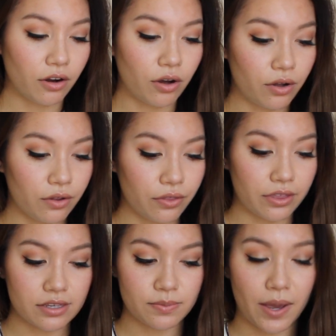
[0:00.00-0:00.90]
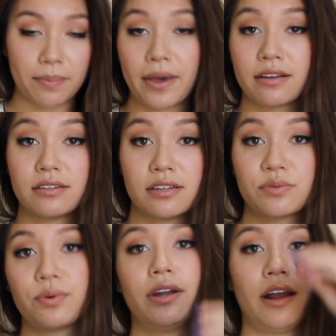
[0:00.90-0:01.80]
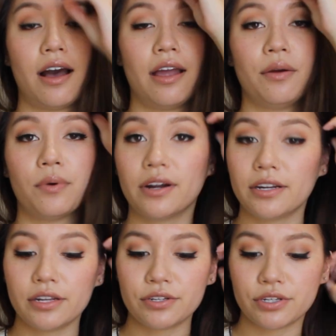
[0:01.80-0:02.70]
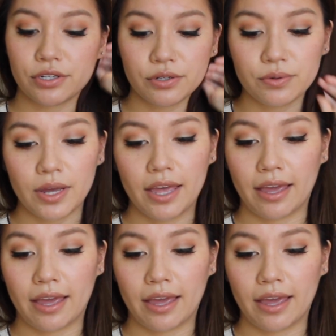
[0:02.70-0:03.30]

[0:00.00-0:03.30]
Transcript: all, this backpack does what I wanted it to,